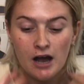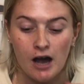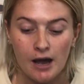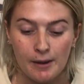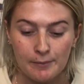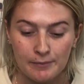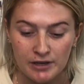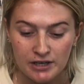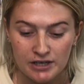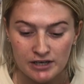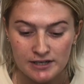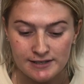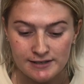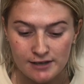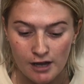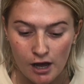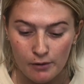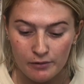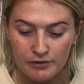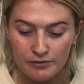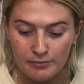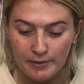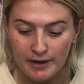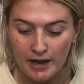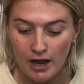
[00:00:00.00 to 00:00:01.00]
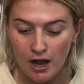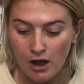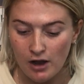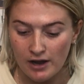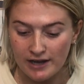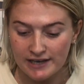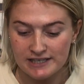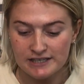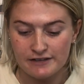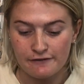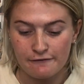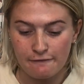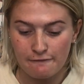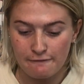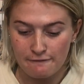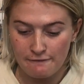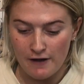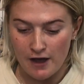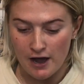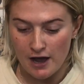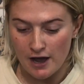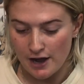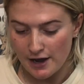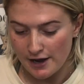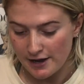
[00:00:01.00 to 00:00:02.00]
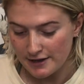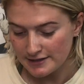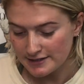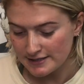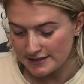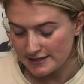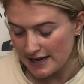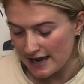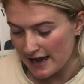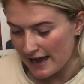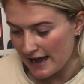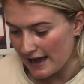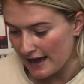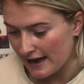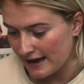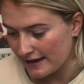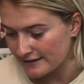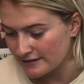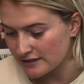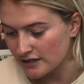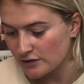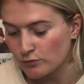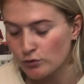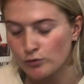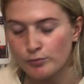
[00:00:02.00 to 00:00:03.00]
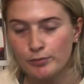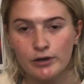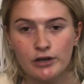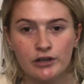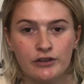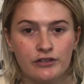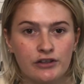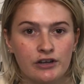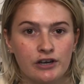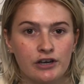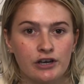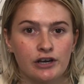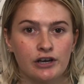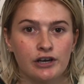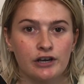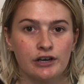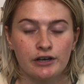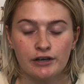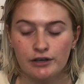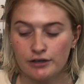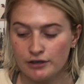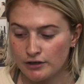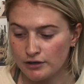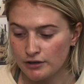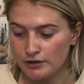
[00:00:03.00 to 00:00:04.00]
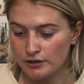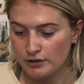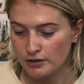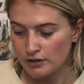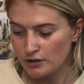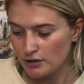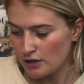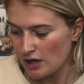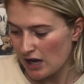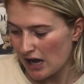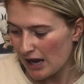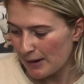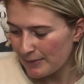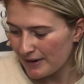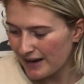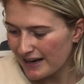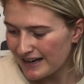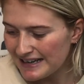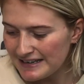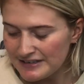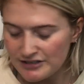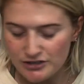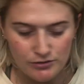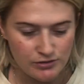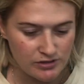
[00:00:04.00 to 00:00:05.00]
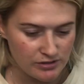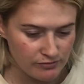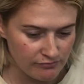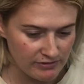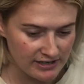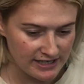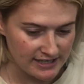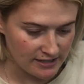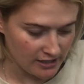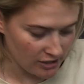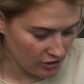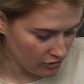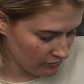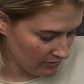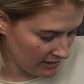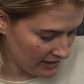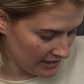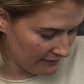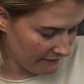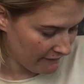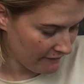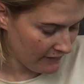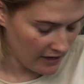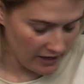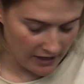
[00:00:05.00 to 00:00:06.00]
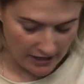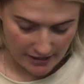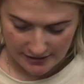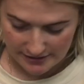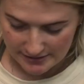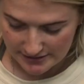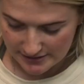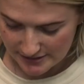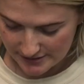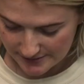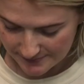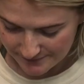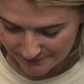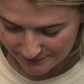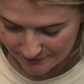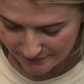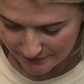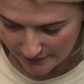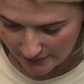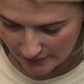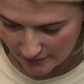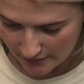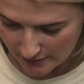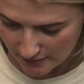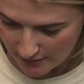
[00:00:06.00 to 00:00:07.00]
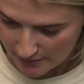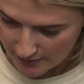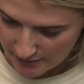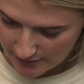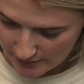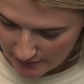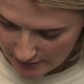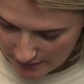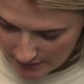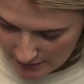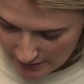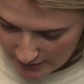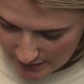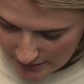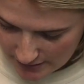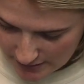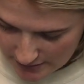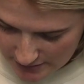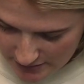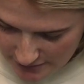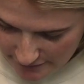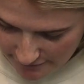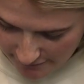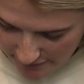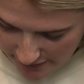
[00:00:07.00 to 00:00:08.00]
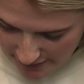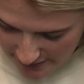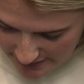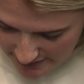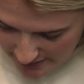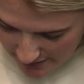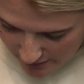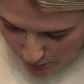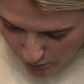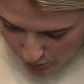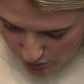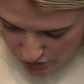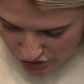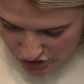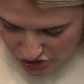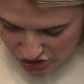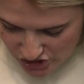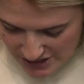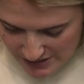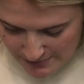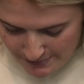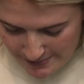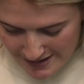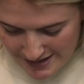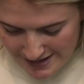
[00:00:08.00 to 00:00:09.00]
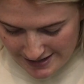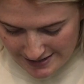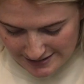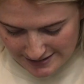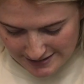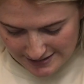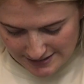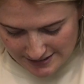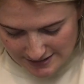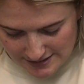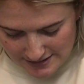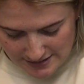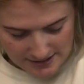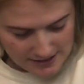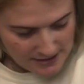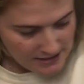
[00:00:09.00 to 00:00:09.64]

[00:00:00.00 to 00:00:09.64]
I'm going to start with my eyes first and I will put the, I mean I need to do some research really first to find out what's cheapest